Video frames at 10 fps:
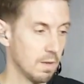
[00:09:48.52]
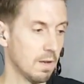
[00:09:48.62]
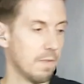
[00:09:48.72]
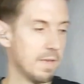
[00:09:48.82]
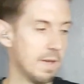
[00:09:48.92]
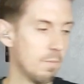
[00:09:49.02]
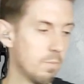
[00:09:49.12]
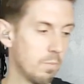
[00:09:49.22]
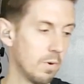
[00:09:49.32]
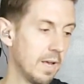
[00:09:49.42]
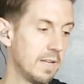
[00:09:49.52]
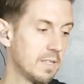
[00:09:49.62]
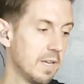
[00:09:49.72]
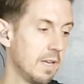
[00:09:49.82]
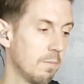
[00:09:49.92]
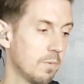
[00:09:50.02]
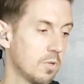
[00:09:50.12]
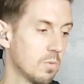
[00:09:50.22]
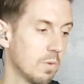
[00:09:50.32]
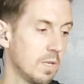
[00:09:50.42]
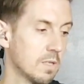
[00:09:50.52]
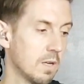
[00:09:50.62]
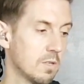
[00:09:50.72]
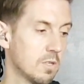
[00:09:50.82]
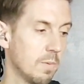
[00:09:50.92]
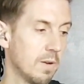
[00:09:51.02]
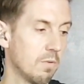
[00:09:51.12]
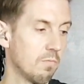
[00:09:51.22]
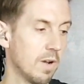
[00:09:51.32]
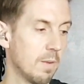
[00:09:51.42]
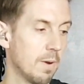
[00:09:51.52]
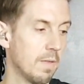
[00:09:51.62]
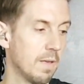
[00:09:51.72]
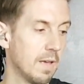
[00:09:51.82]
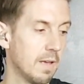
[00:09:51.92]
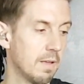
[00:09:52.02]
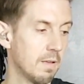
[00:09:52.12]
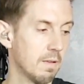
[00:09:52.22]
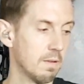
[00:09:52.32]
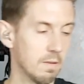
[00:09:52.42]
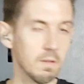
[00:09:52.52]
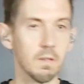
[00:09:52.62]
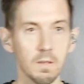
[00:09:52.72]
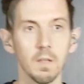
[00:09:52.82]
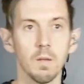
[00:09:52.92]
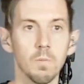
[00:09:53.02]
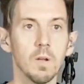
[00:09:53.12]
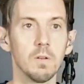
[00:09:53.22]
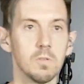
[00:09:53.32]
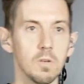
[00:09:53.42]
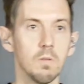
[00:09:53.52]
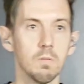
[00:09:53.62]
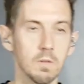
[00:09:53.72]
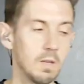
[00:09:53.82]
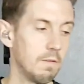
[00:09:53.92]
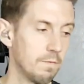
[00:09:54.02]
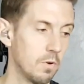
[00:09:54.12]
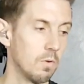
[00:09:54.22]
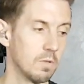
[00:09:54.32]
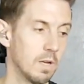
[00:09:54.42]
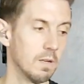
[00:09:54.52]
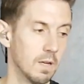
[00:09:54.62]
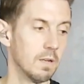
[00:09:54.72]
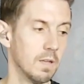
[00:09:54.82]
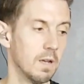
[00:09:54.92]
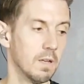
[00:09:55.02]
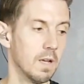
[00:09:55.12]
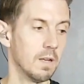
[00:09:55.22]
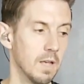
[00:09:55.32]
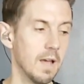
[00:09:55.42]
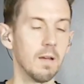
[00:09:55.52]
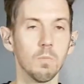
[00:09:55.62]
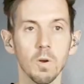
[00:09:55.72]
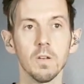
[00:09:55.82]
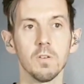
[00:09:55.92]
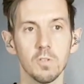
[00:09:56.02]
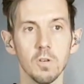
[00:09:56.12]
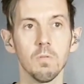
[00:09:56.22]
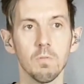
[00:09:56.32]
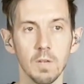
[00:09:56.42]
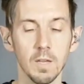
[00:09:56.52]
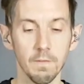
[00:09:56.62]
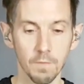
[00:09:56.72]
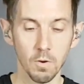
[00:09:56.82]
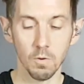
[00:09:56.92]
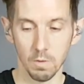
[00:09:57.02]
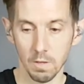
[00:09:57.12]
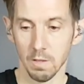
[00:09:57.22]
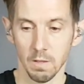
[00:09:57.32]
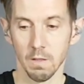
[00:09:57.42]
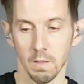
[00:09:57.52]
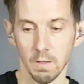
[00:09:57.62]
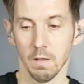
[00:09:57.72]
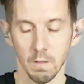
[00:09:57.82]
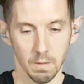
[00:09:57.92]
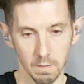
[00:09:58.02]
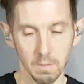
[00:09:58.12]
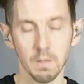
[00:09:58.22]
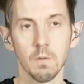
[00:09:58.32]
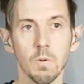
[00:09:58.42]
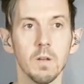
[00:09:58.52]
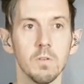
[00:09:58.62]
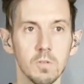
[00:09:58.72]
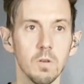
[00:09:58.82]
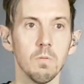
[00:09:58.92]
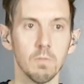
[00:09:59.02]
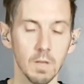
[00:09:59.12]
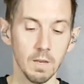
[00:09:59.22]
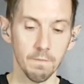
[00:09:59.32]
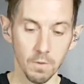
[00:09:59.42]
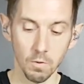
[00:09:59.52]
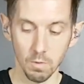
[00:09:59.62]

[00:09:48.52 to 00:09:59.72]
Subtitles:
And then 180, which is what these guys are doing, or round about there. 1, 2, 3, 4. Da da da da da. 1, 2, 3, 4. 1, 2, 3, 4.